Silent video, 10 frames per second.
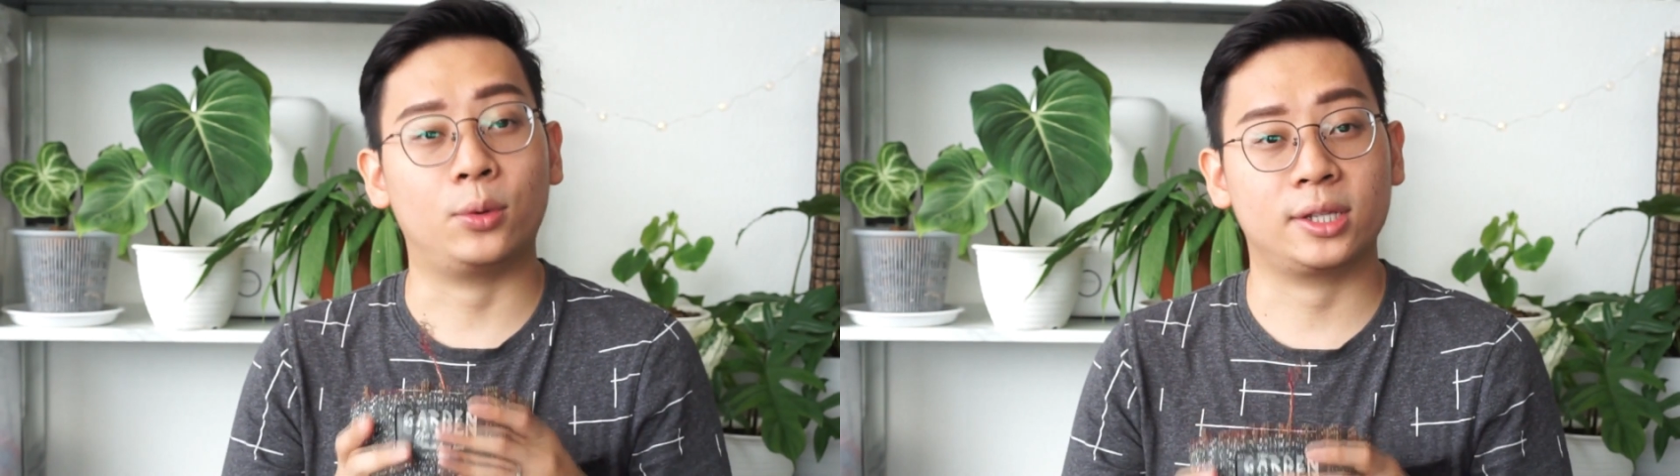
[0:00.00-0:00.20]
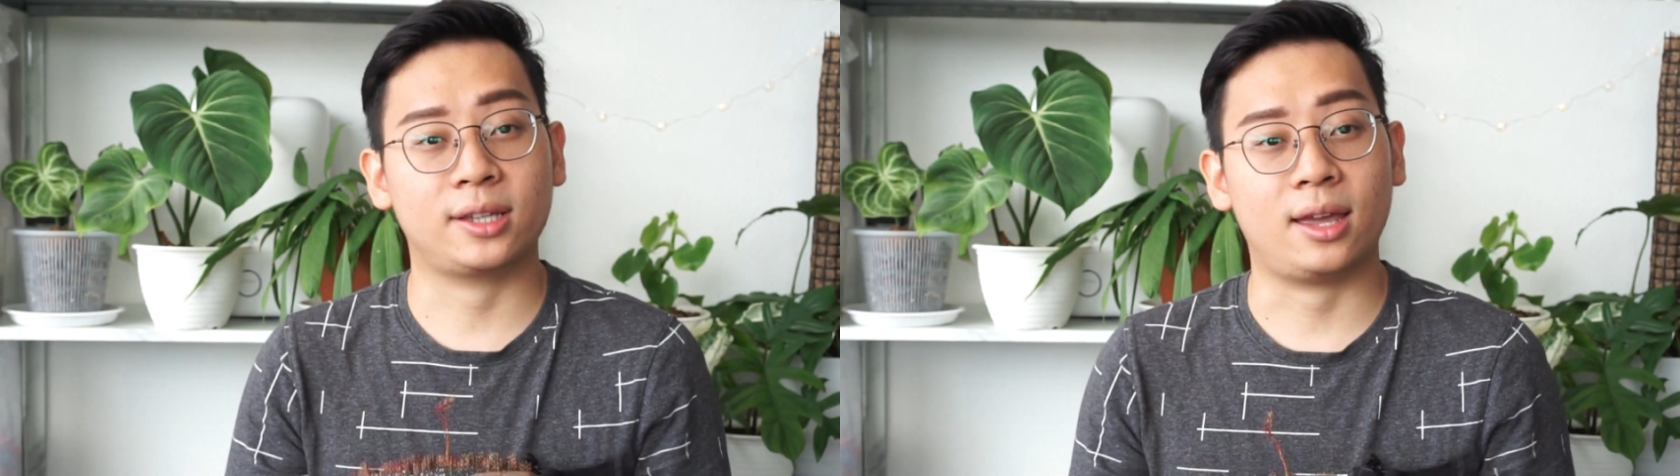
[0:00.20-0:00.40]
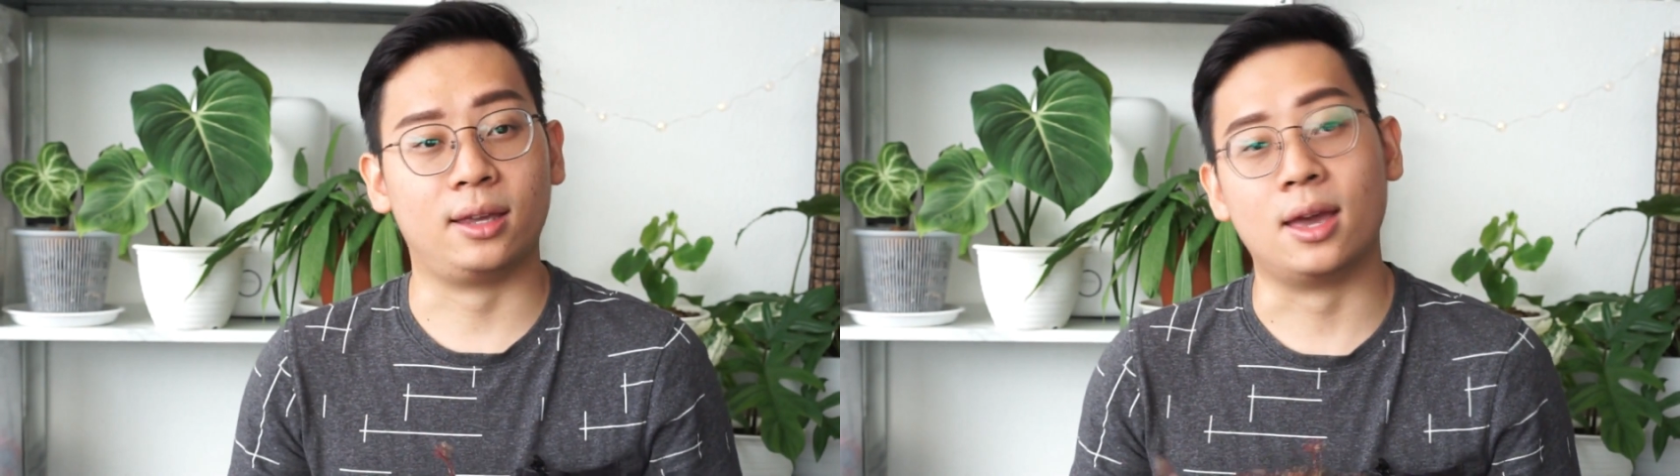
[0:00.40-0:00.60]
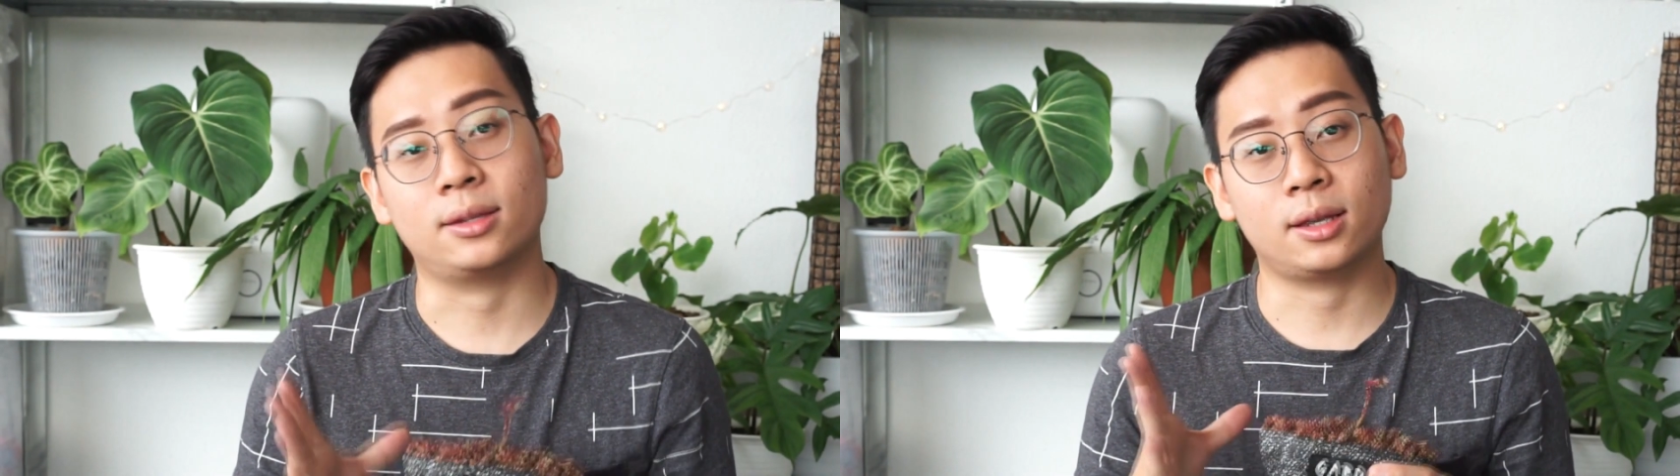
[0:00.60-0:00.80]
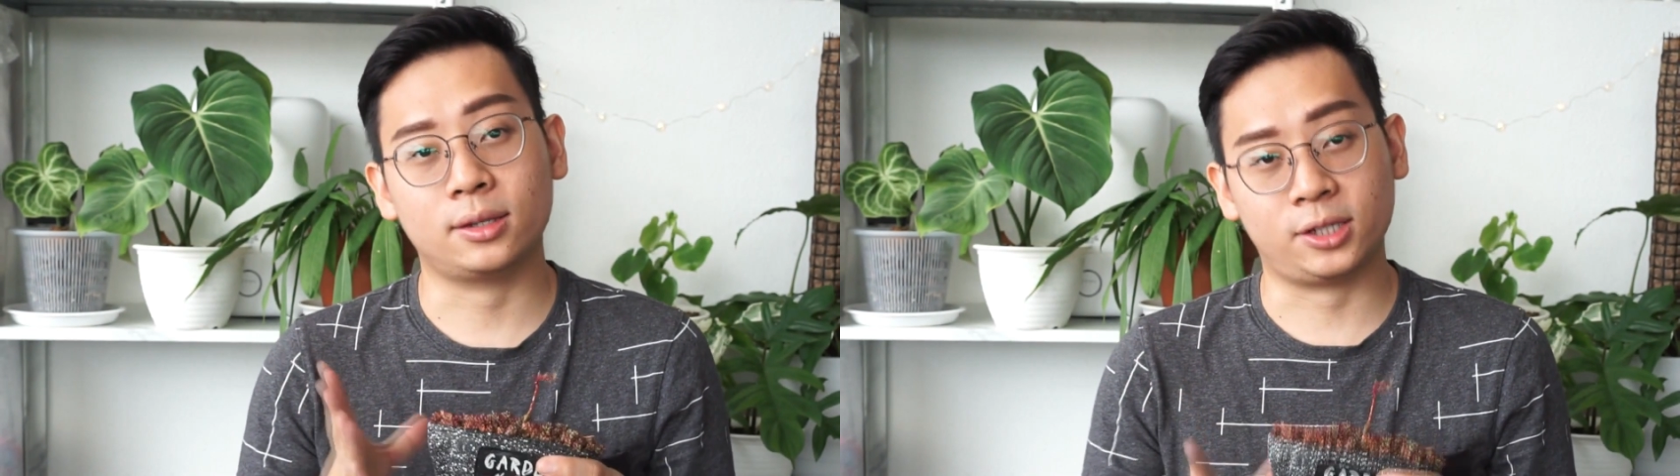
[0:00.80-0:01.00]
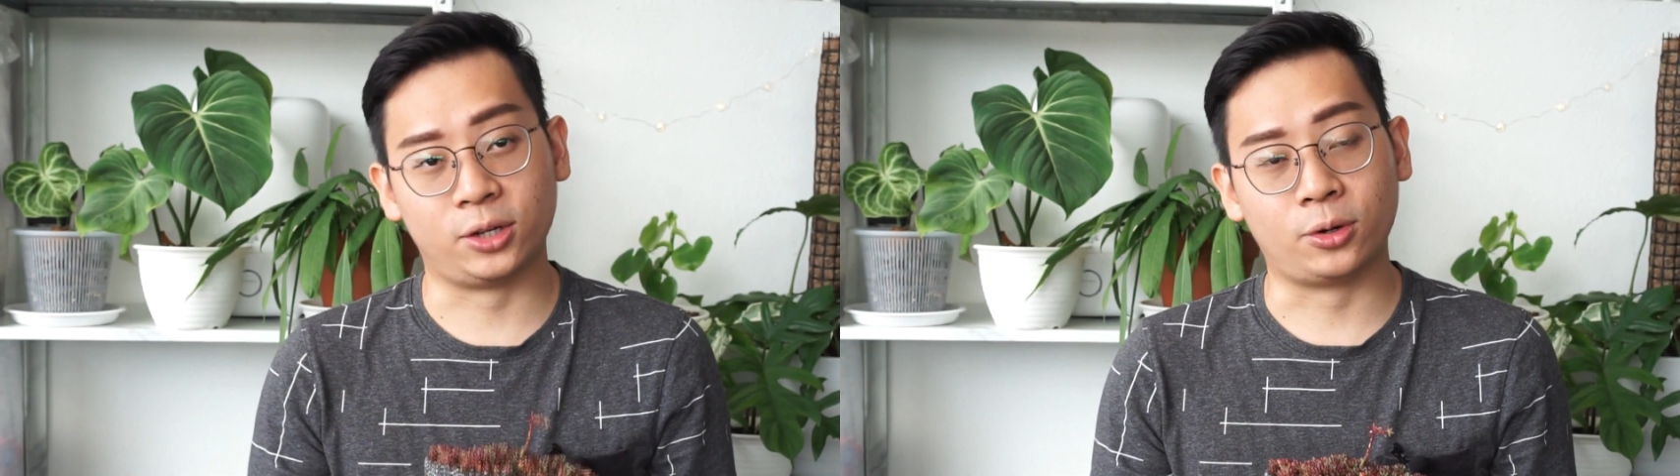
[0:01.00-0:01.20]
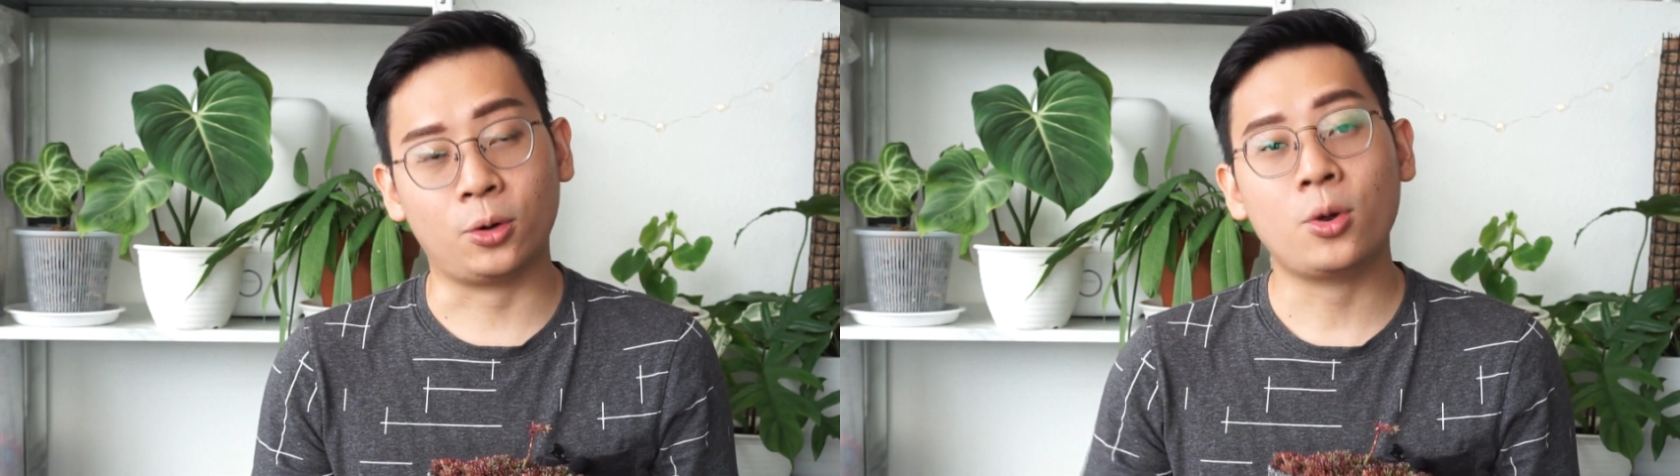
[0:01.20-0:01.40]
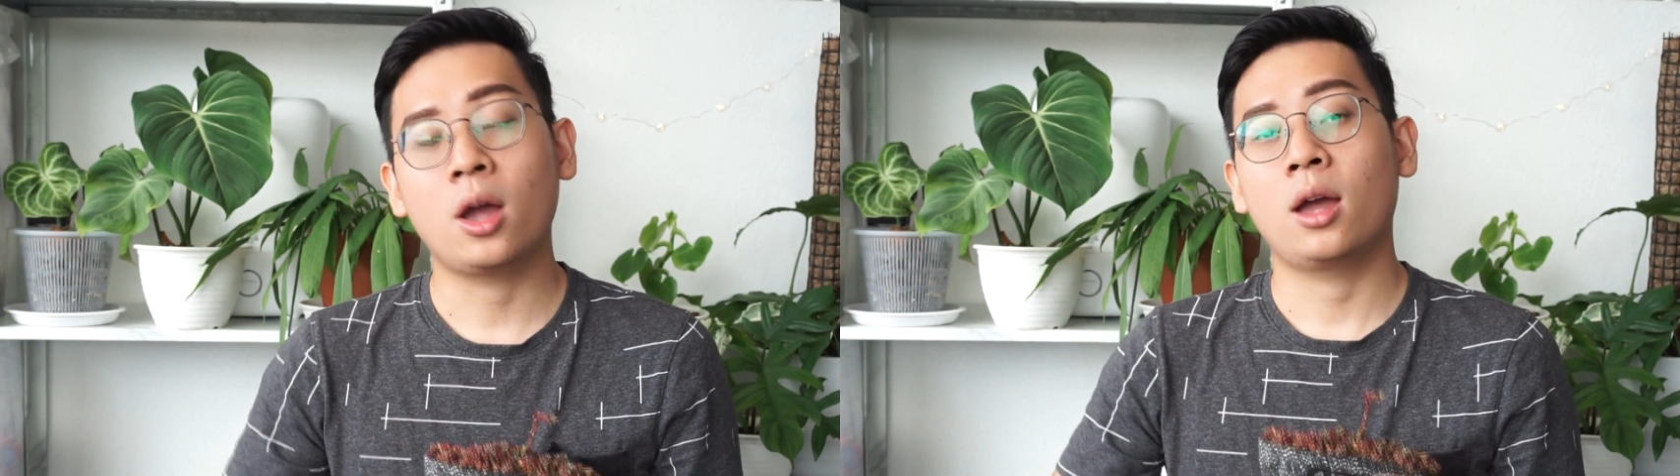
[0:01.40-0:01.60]
I would say, is
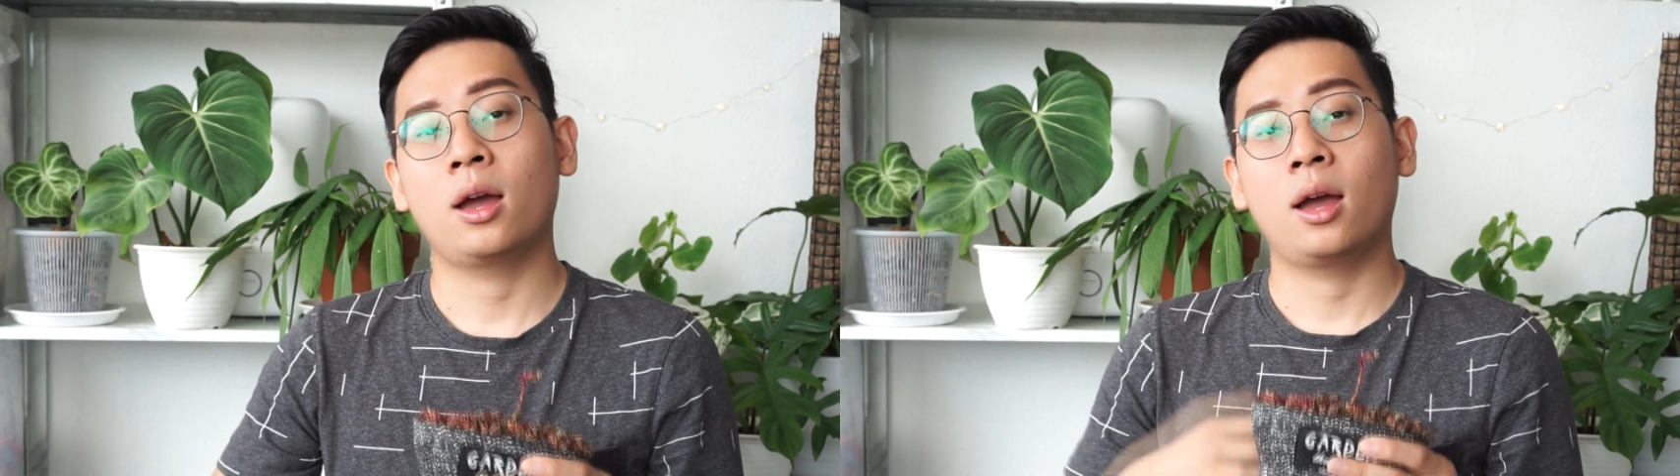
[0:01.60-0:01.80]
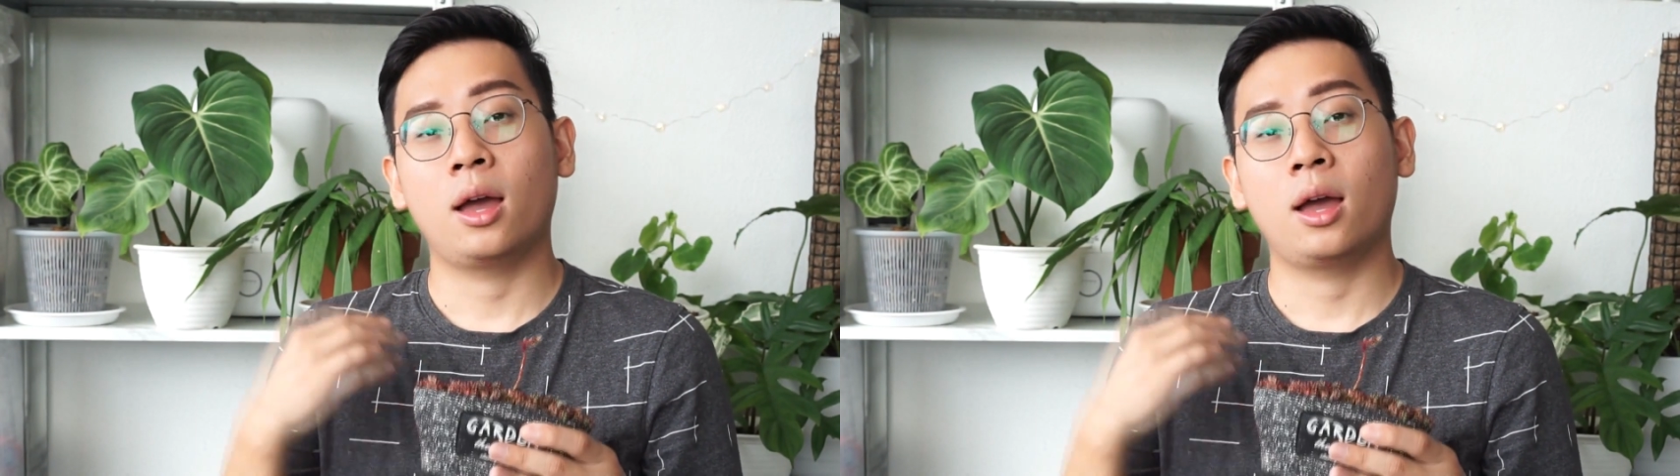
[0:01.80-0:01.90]
0.